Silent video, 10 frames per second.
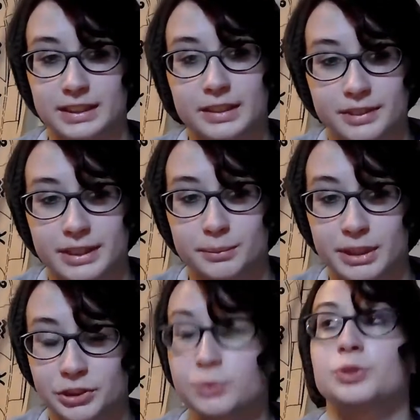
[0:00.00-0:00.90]
left-hand
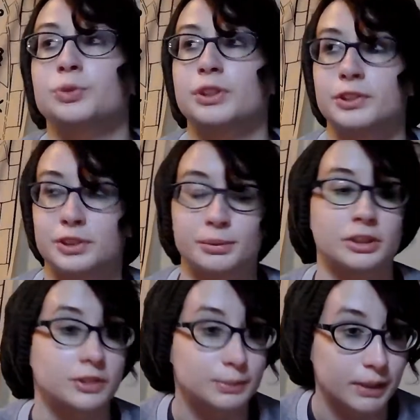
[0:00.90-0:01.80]
magic, which would also be
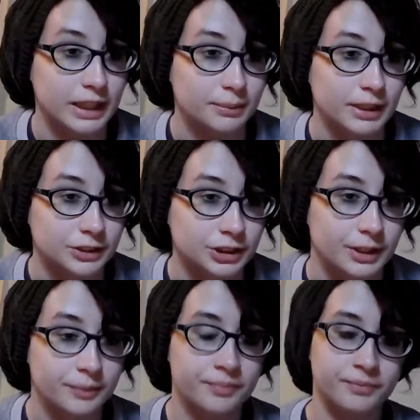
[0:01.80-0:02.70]
known as black magic.
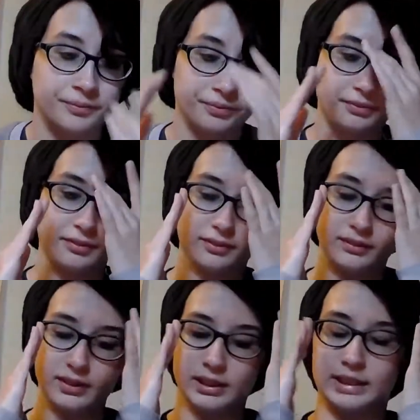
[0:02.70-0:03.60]

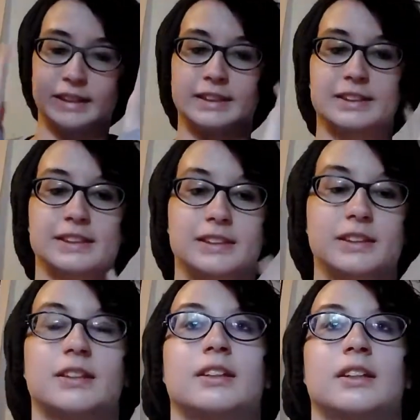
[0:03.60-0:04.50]
It's
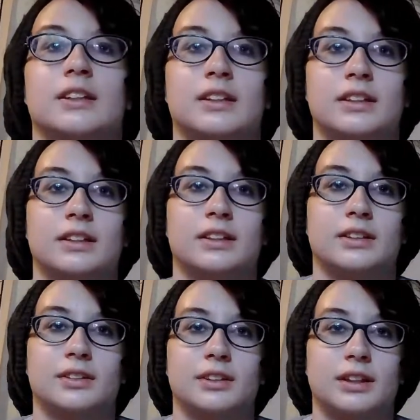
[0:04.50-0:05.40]

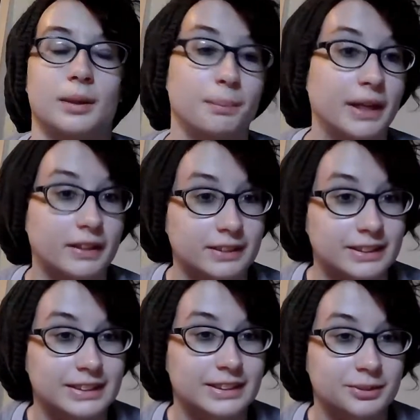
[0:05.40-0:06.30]
a
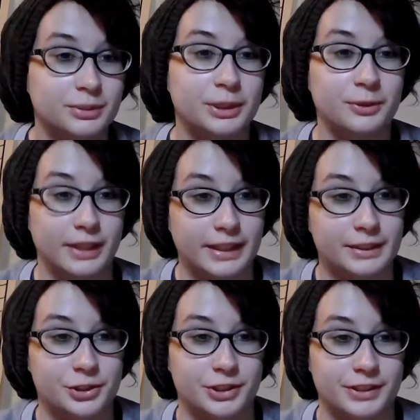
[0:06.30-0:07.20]
balance. We don't hate
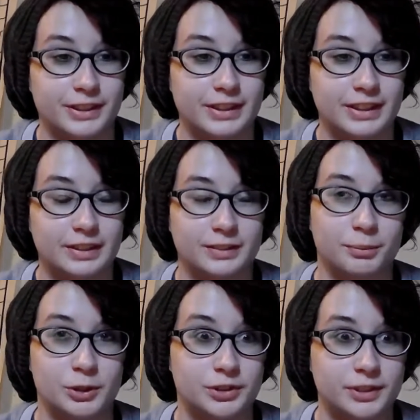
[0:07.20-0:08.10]
each other,
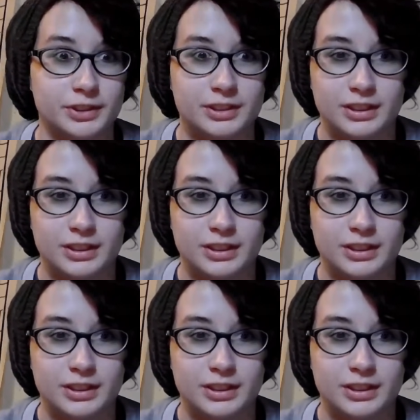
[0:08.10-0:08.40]
most of us.